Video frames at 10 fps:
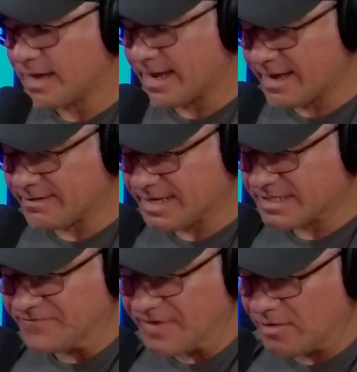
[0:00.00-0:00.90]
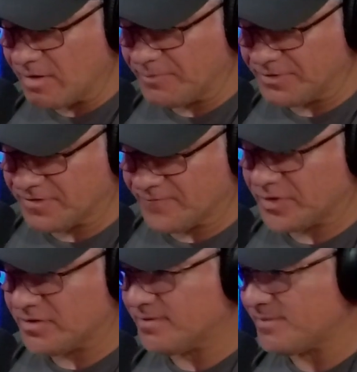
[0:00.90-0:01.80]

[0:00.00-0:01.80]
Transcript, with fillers: I, would like to follow up with you if we could.